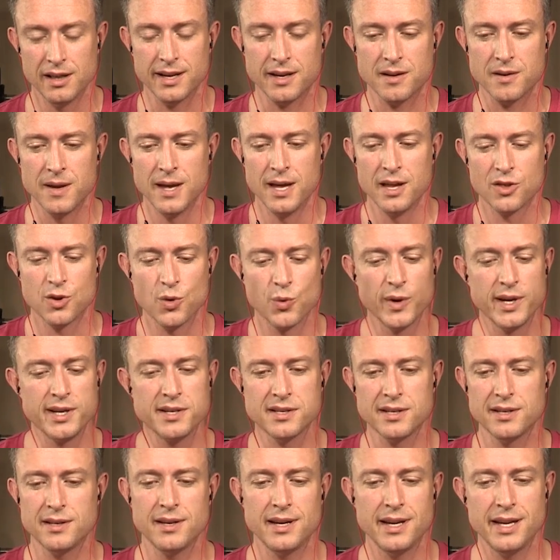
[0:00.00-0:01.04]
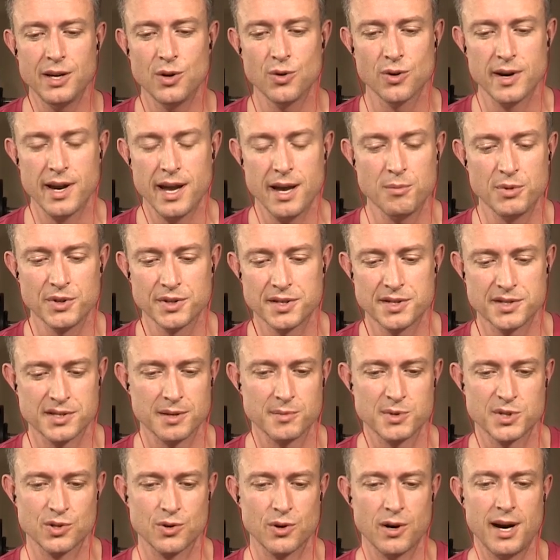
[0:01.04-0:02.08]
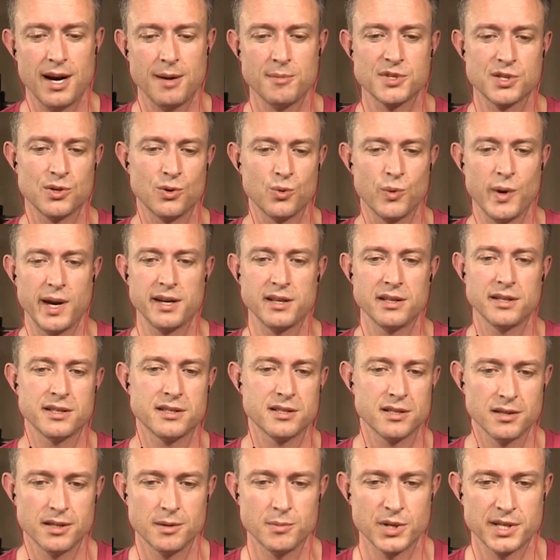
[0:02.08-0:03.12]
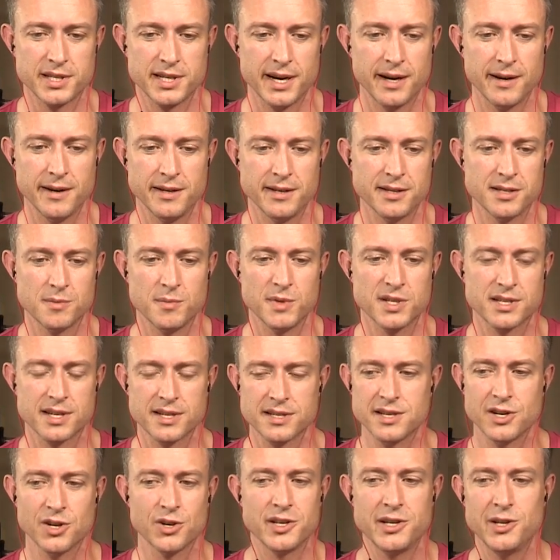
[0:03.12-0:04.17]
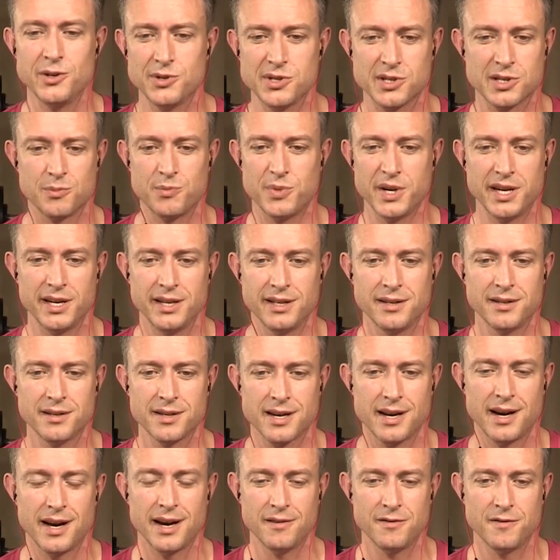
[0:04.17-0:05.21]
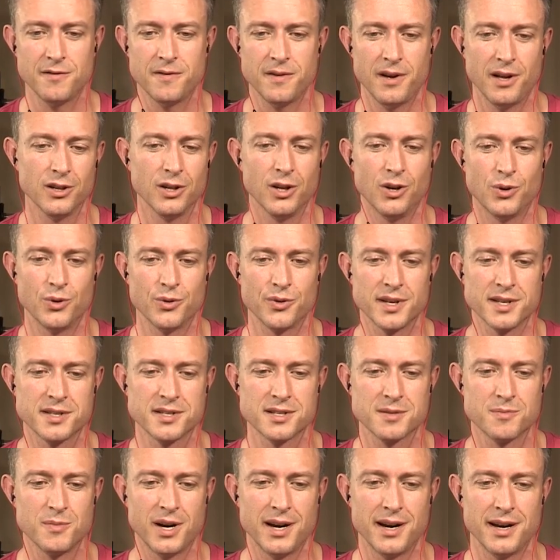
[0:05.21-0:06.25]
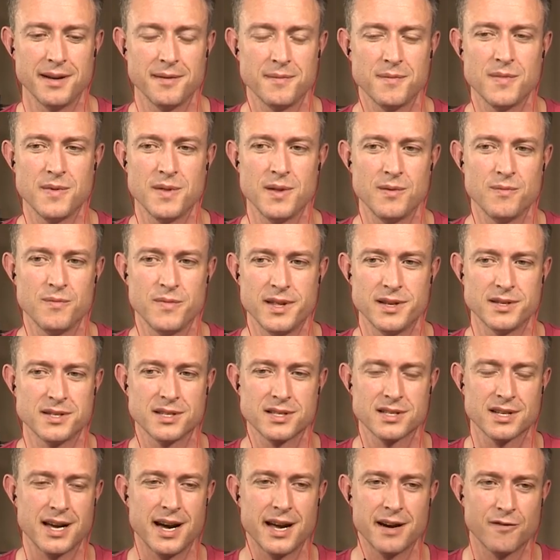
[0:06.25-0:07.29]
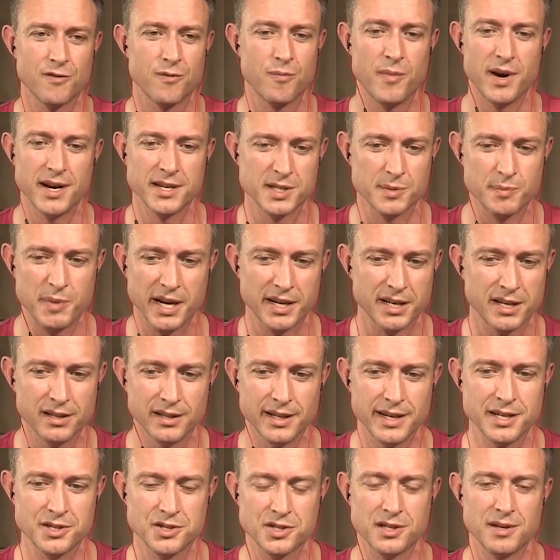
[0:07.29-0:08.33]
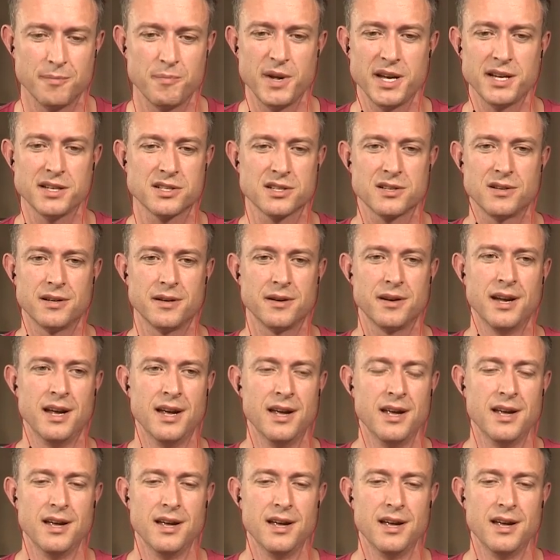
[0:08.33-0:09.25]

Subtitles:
like, the reason you are able to subscribe so readily to libertarianism is because you're used to being kind of alone. This is kind of my speculation based on